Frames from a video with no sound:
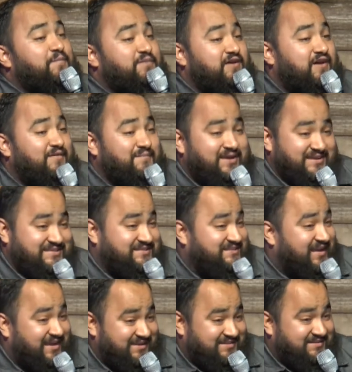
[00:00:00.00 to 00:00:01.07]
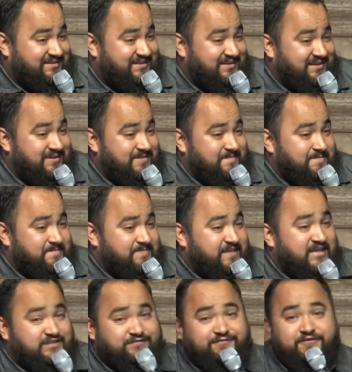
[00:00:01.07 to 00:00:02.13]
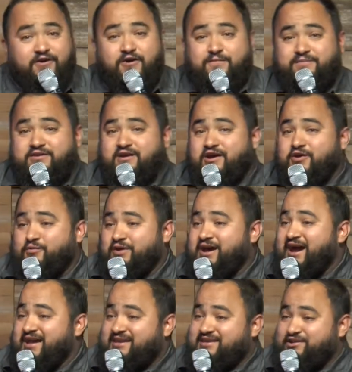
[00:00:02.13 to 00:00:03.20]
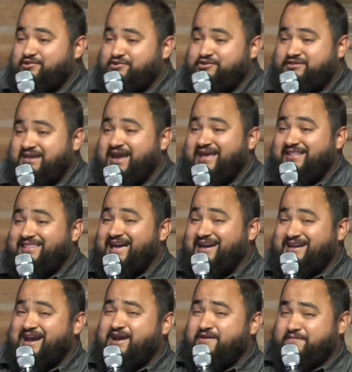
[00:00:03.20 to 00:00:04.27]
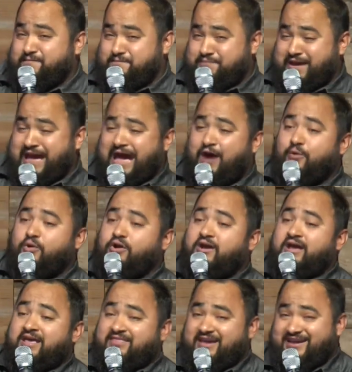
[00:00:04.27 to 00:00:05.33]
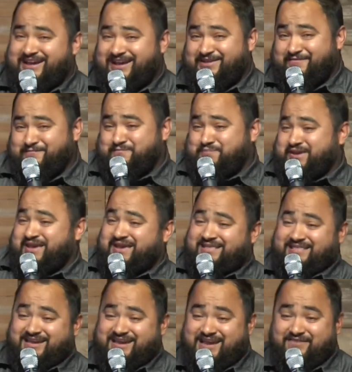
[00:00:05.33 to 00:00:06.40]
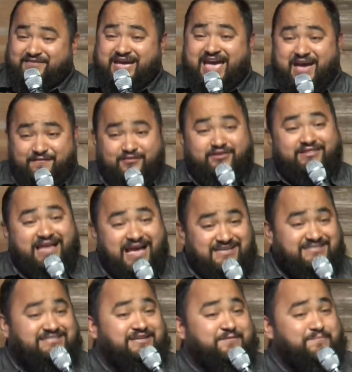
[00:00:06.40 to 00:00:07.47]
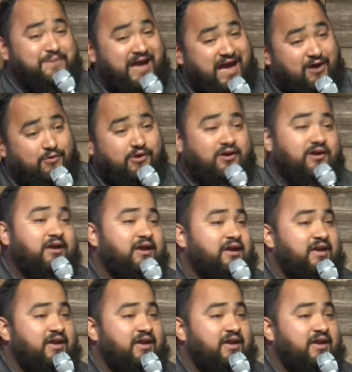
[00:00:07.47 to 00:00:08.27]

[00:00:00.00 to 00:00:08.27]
beyond my sight. That's far beyond what I can understand. That kind of power, that kind of being, that kind of everlasting power,